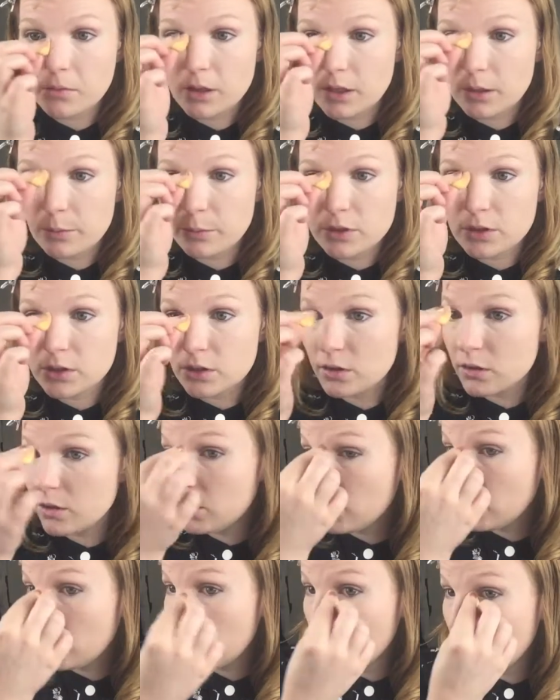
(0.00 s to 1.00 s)
Up into the
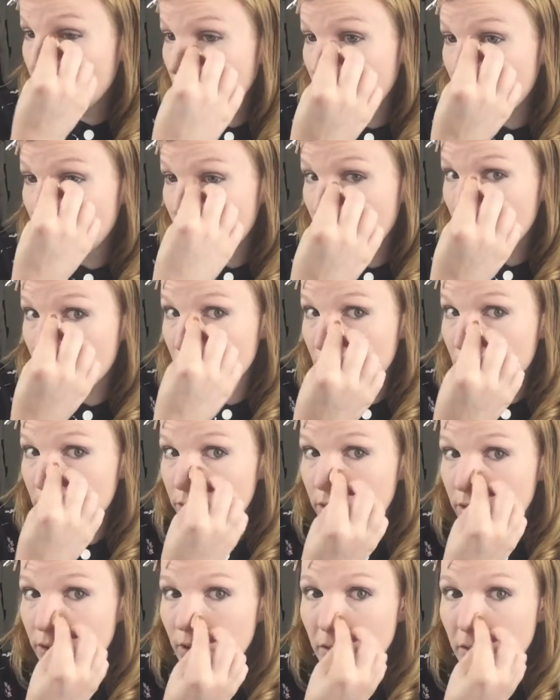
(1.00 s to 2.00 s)
nose.